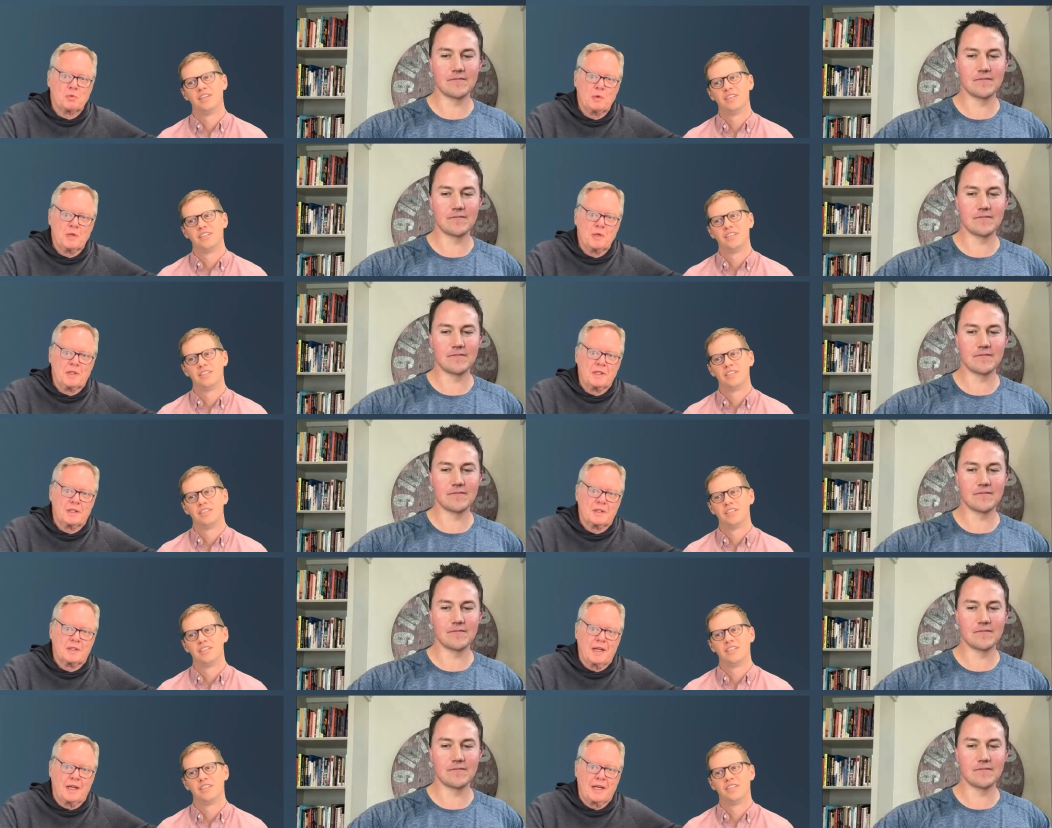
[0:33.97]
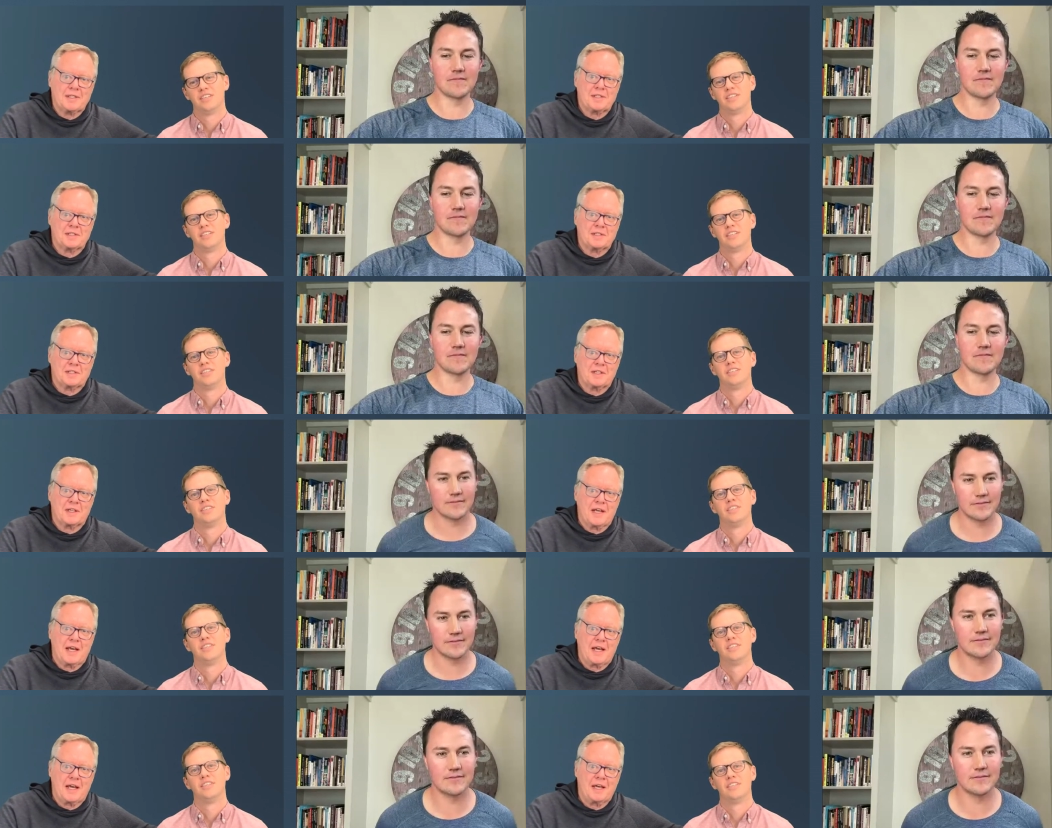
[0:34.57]
Speaker 1: We think the lesson
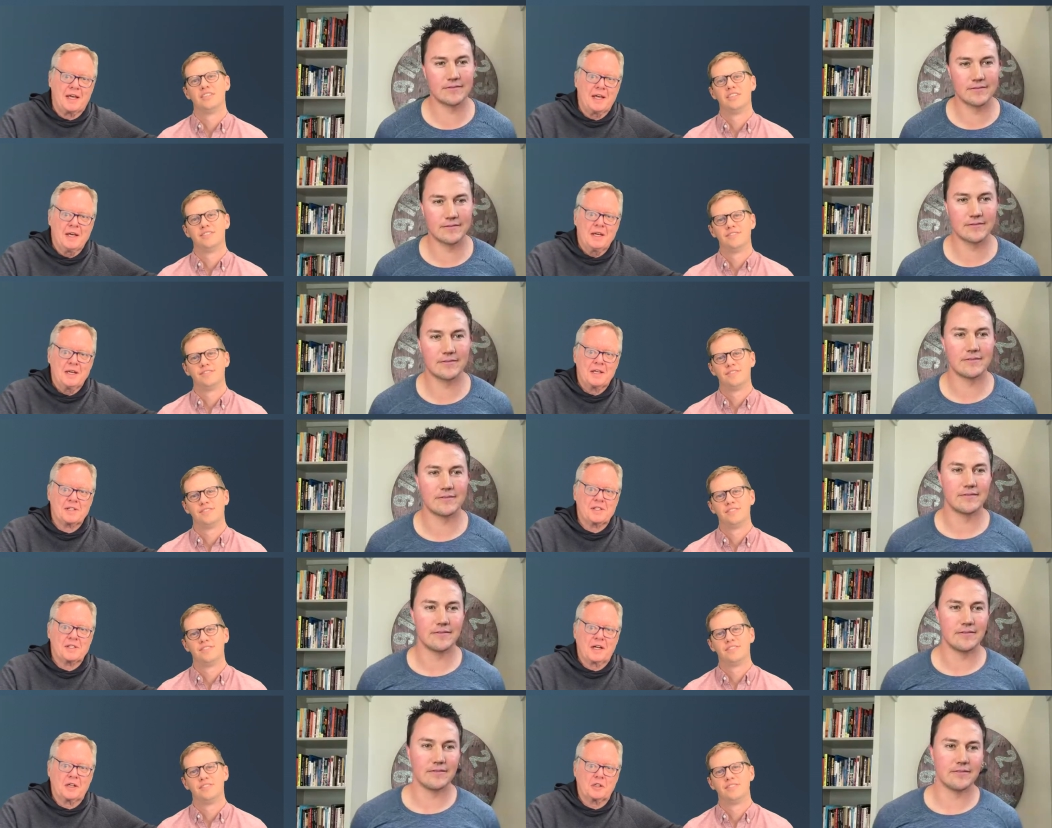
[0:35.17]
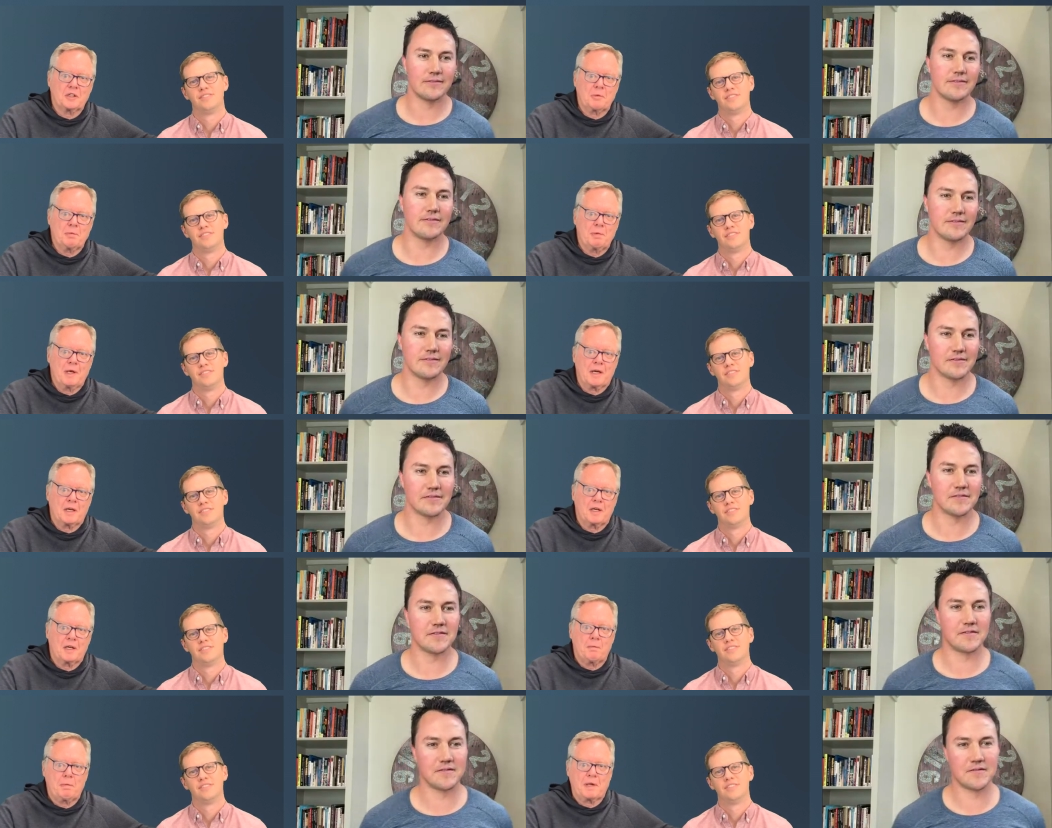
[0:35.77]
today is not only be a
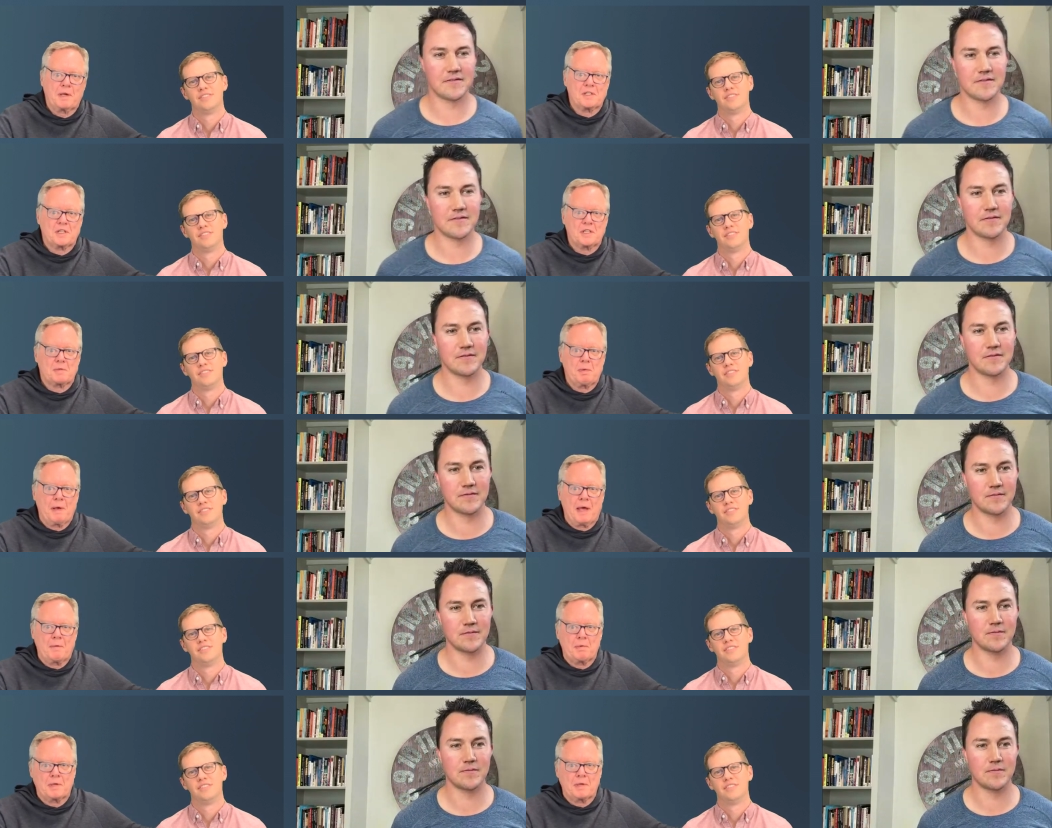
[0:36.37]
good businessman,